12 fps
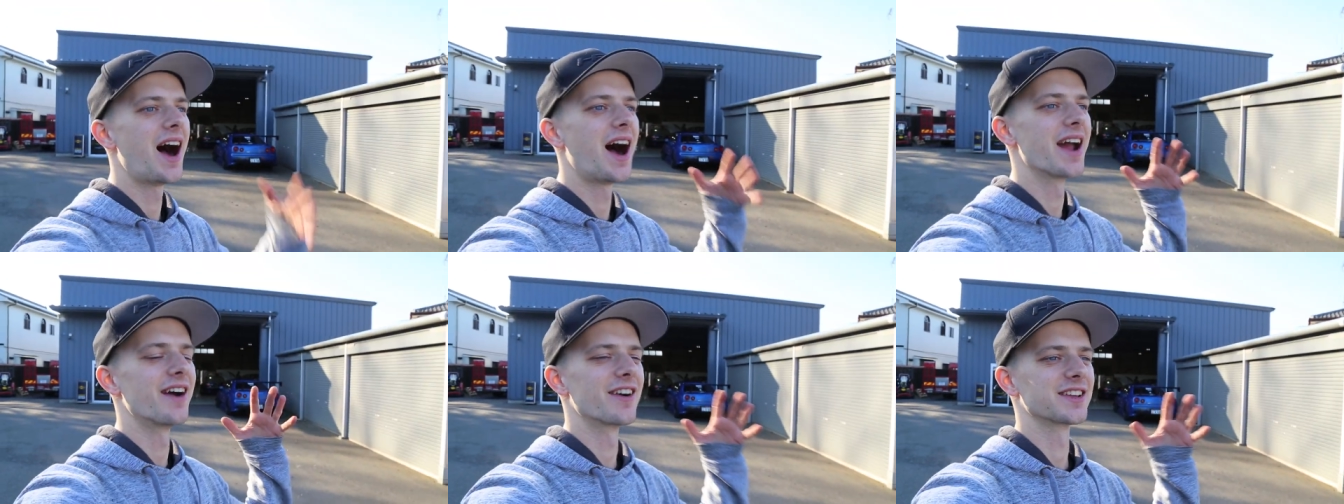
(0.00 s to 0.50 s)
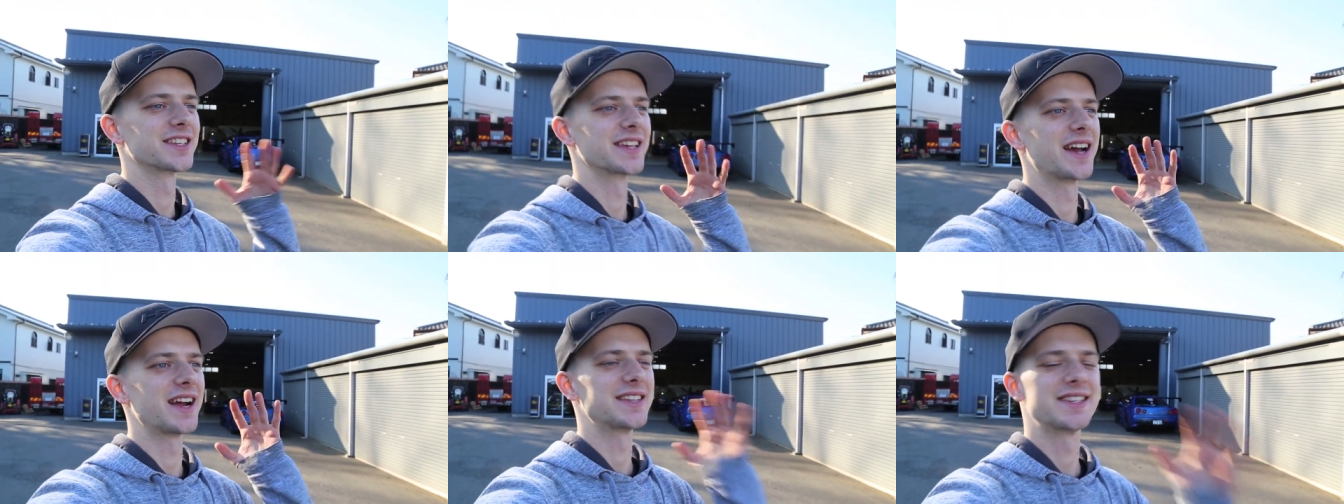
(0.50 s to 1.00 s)
I
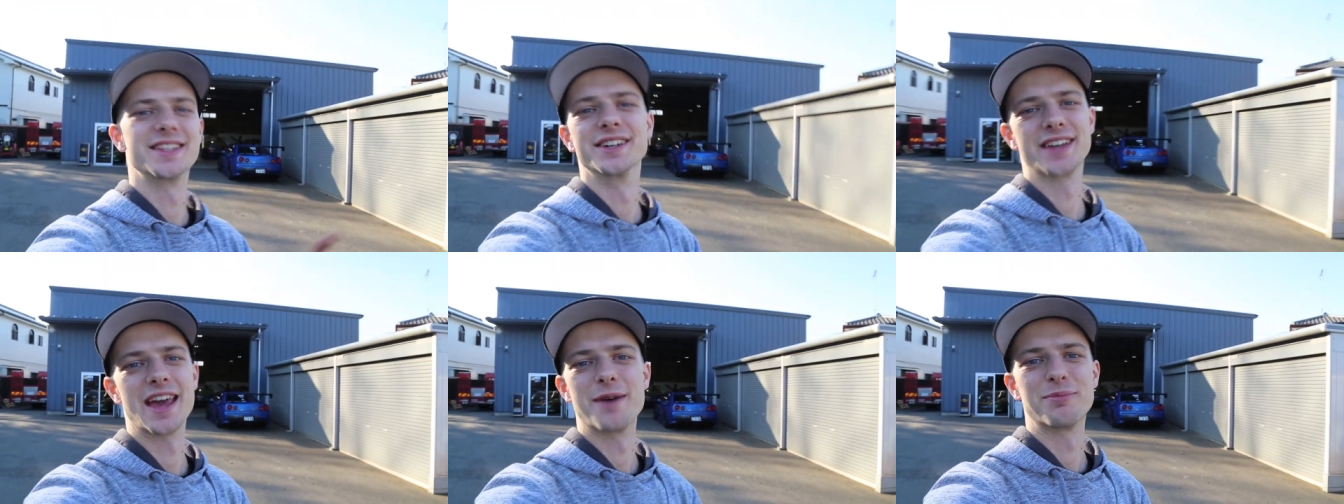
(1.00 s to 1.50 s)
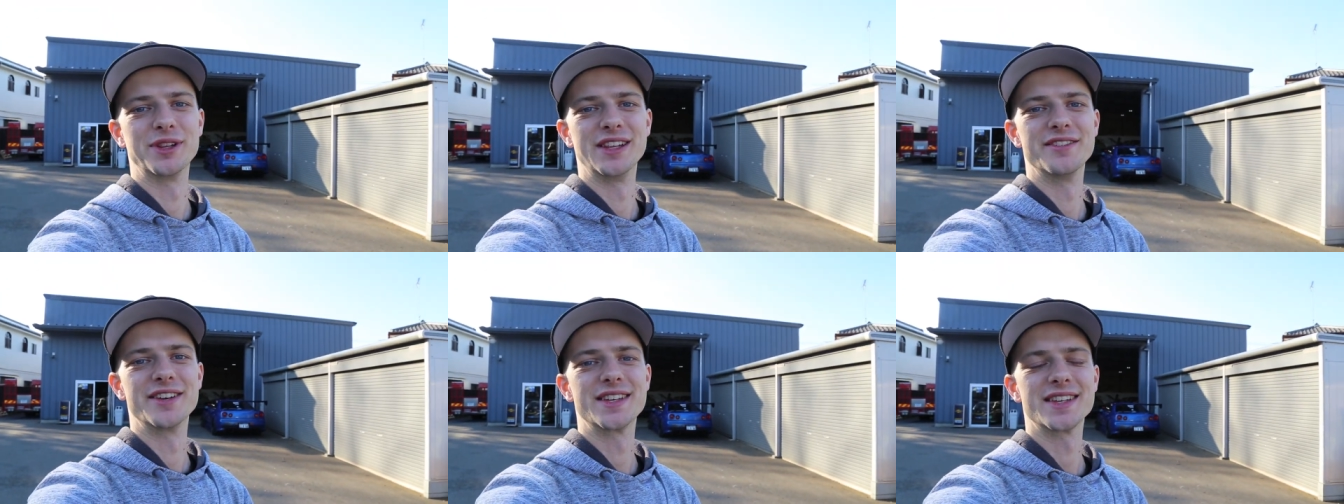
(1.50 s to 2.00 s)
honestly, I still can't
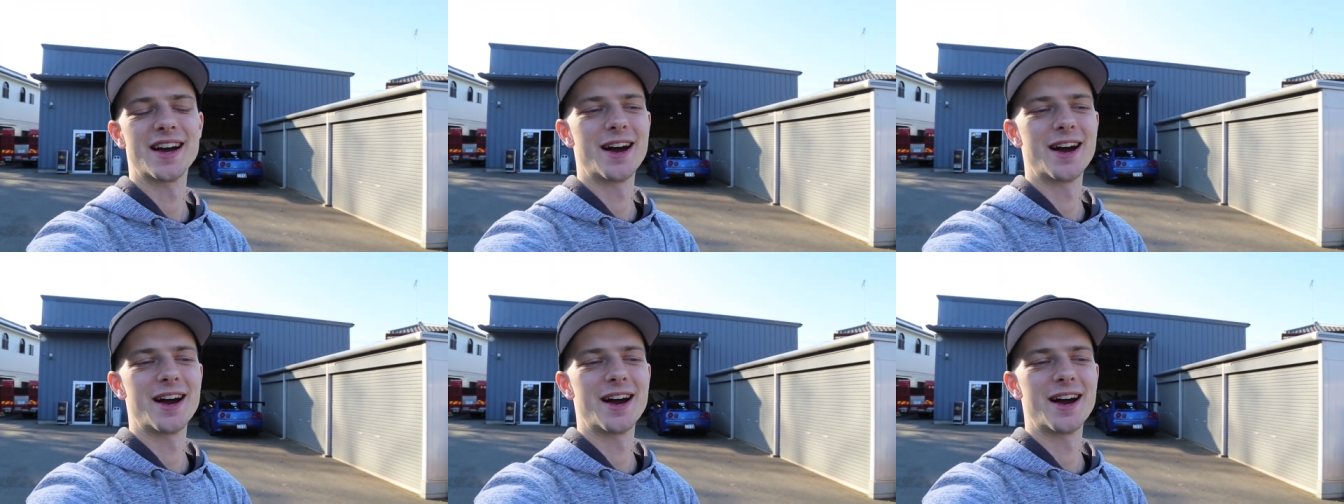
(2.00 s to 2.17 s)
believe it.